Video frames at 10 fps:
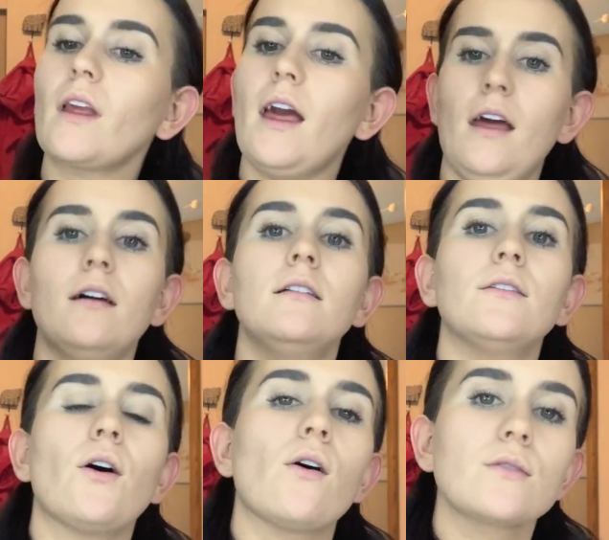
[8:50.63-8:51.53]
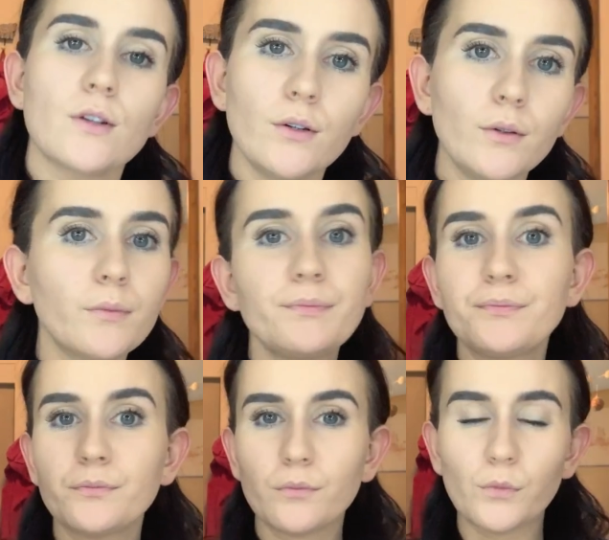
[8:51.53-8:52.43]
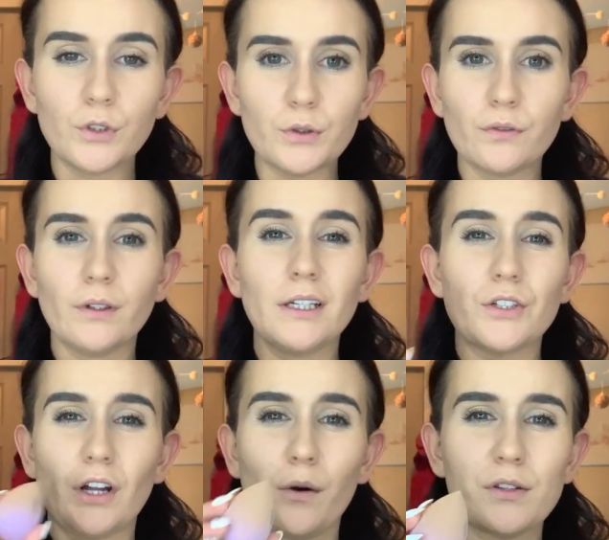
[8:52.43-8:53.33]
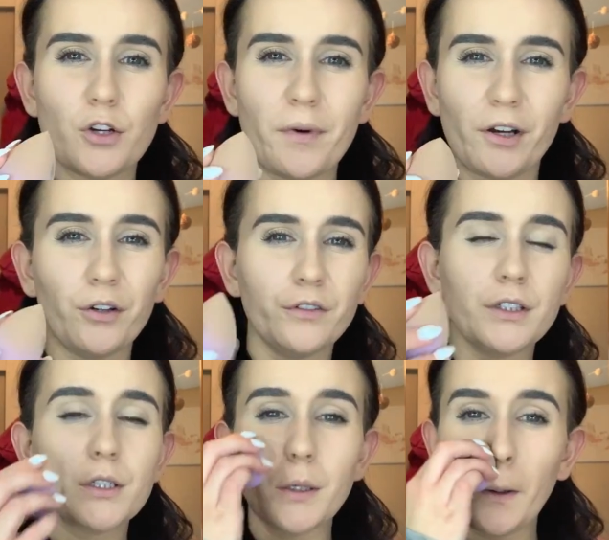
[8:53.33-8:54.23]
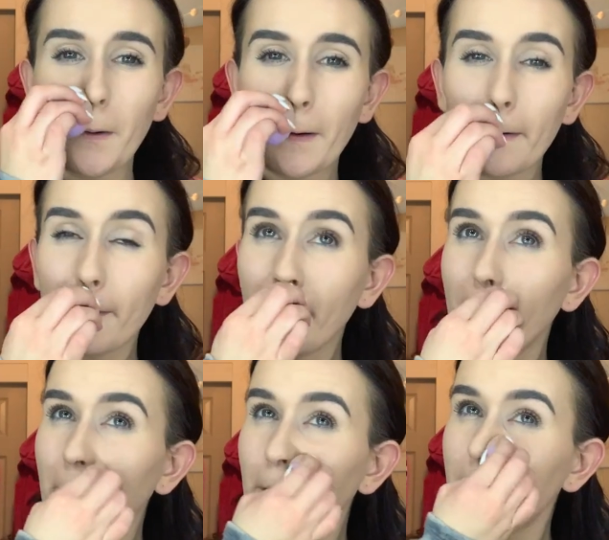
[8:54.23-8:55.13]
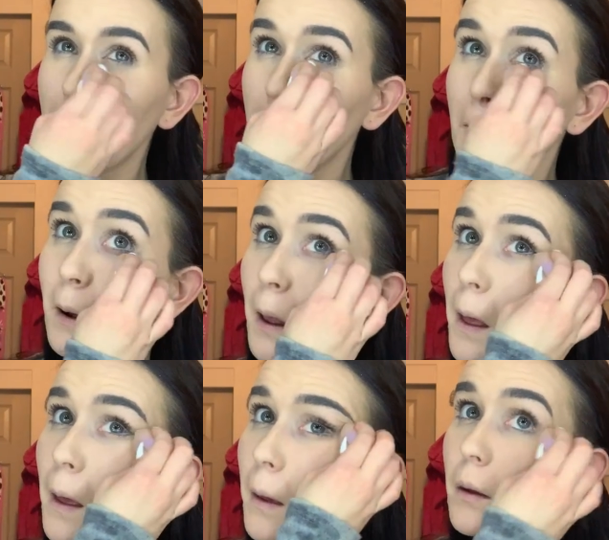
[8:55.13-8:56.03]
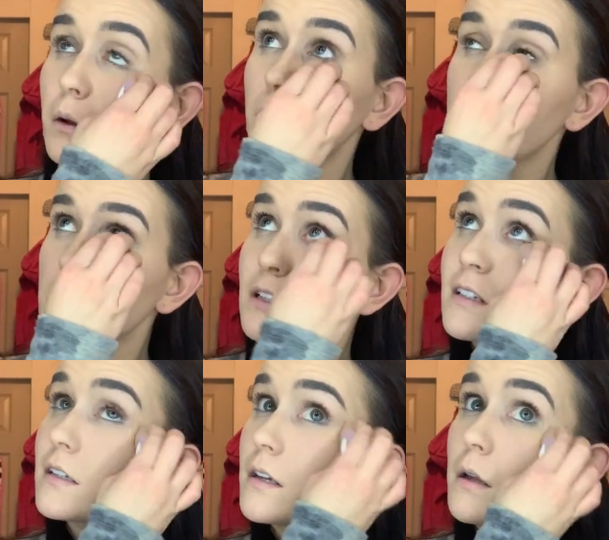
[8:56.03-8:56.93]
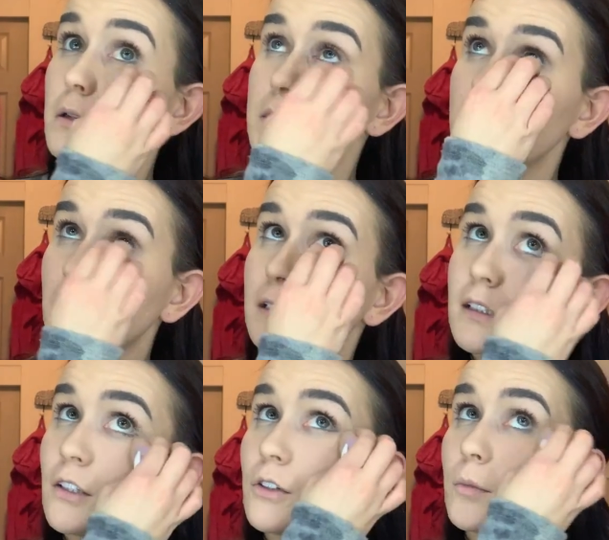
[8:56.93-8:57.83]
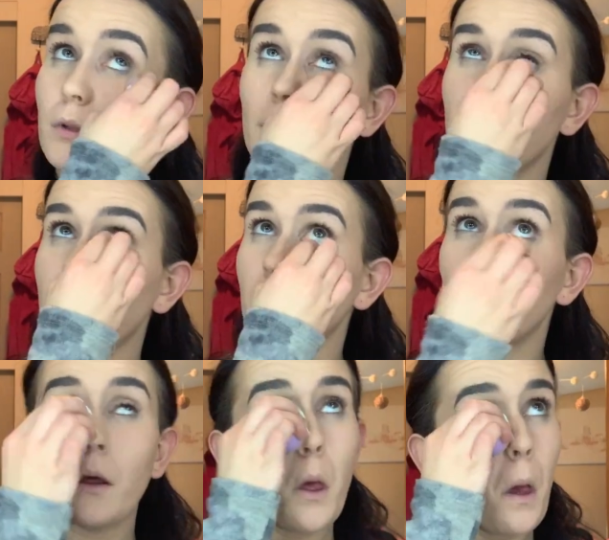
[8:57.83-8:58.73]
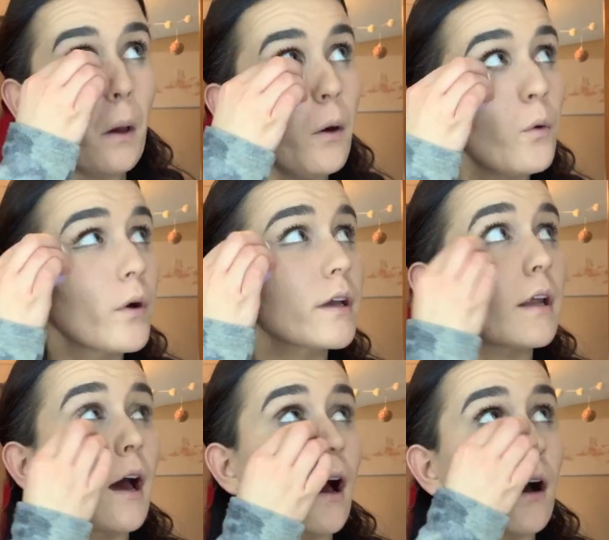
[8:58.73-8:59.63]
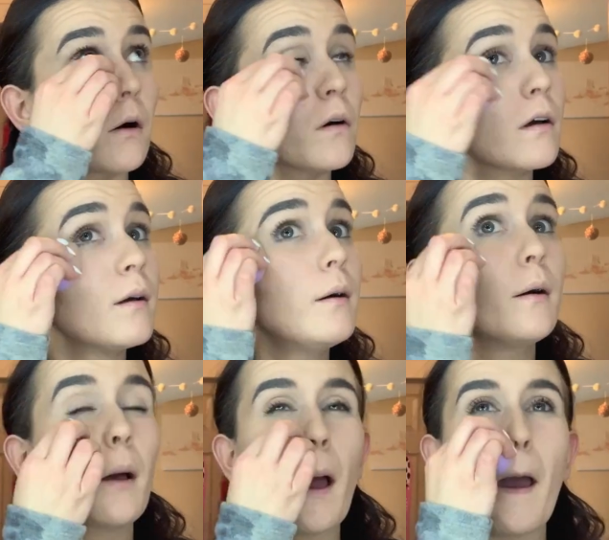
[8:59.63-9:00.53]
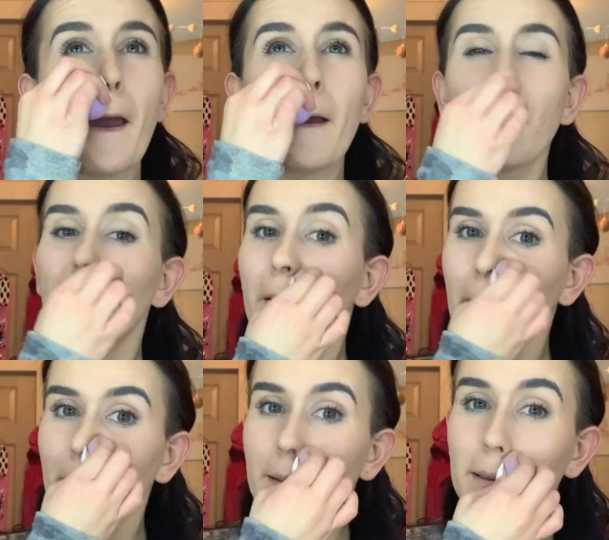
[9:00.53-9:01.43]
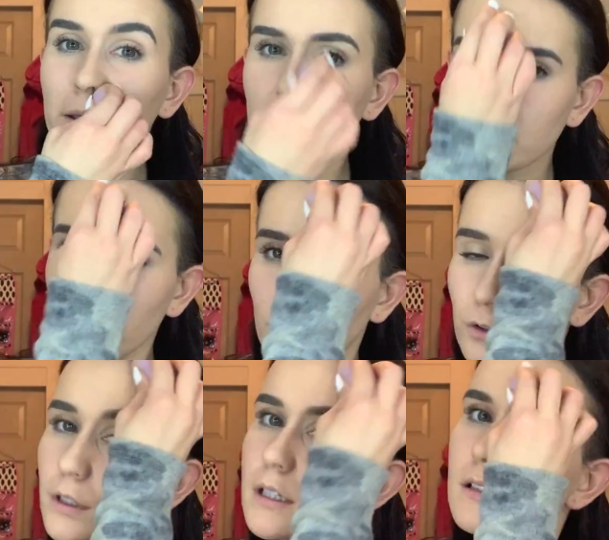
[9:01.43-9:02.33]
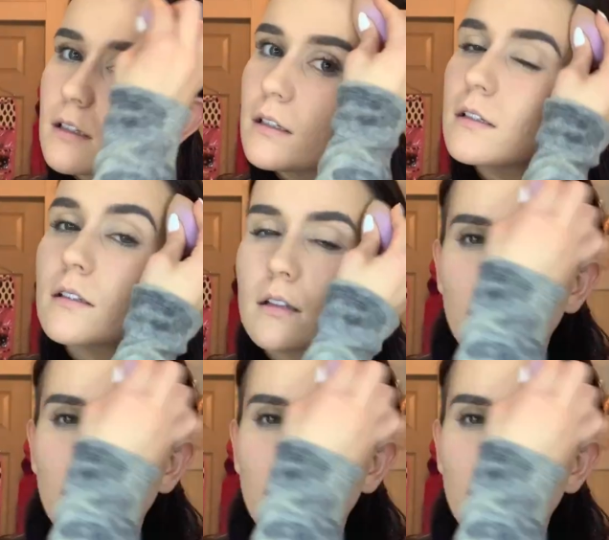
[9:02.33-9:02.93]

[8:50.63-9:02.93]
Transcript: And also with doing foundation, I always go back over it too with a blender just to continue to blend it, work it out, and get in like those little creases.